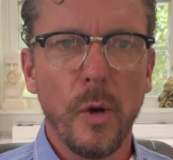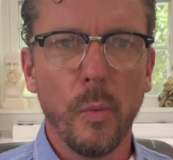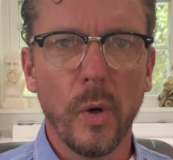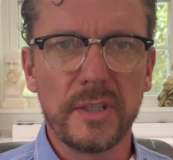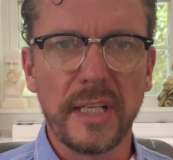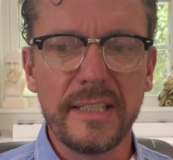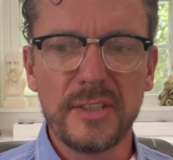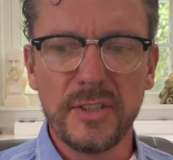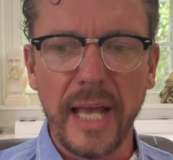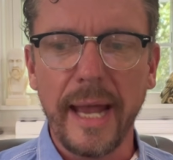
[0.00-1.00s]
was
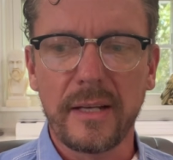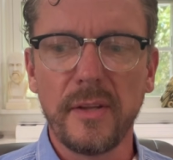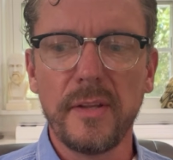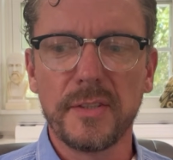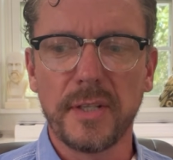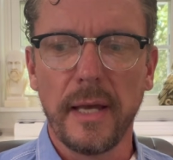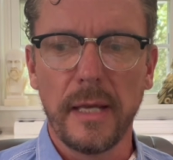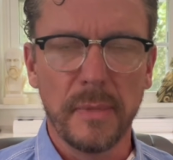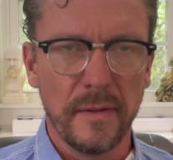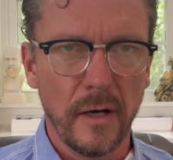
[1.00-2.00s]
exactly the
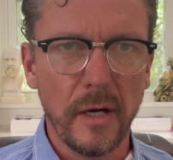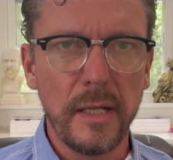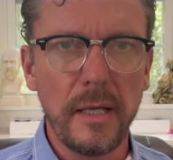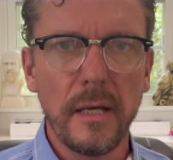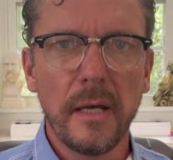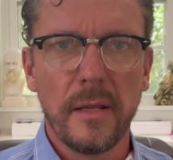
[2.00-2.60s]
same in the honey,